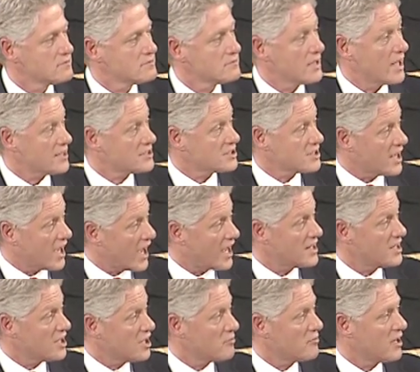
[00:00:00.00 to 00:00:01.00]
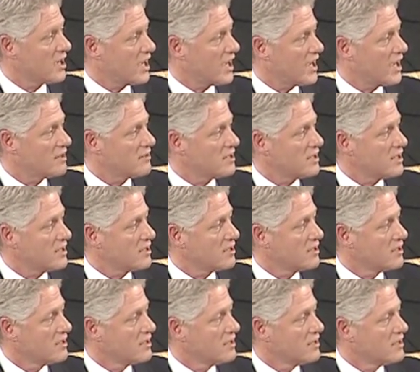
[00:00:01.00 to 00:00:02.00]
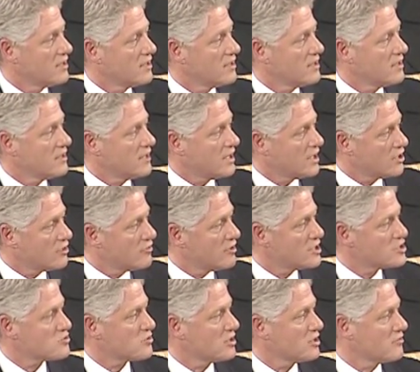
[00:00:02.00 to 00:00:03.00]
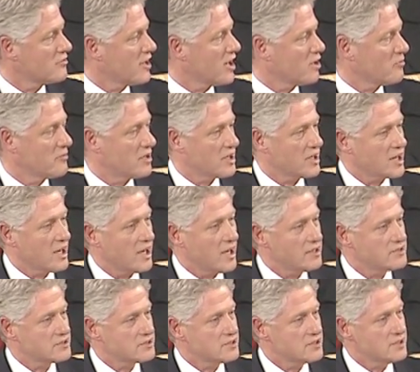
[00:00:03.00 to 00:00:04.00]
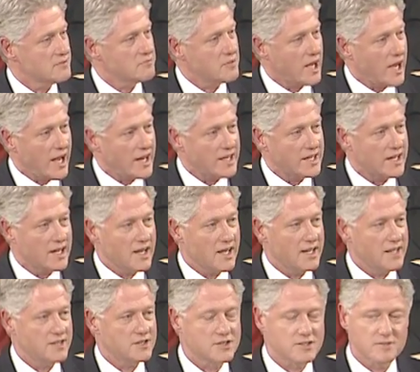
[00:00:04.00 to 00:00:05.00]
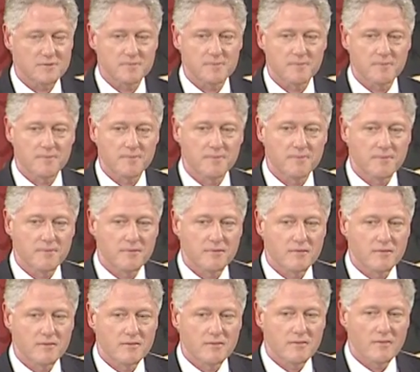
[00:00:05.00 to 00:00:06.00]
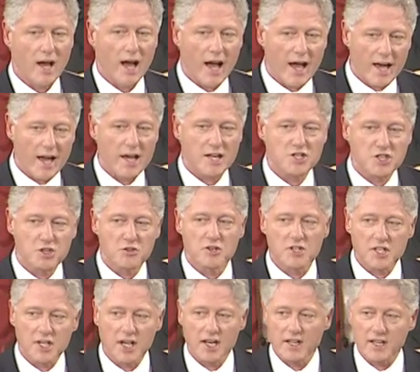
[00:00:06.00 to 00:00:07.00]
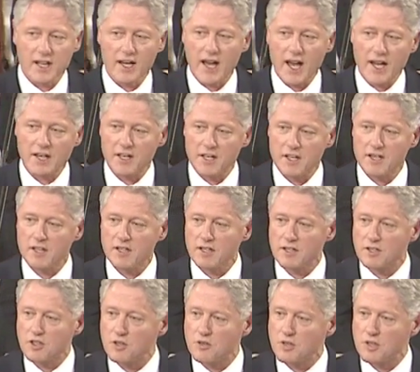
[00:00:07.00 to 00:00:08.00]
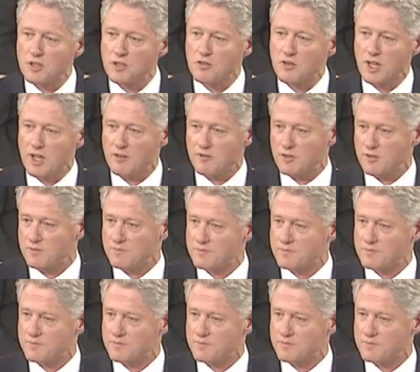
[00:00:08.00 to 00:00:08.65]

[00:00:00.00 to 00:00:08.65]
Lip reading: That's the idea behind the individual development accounts, the IDAs. I ask you to take that idea to a new level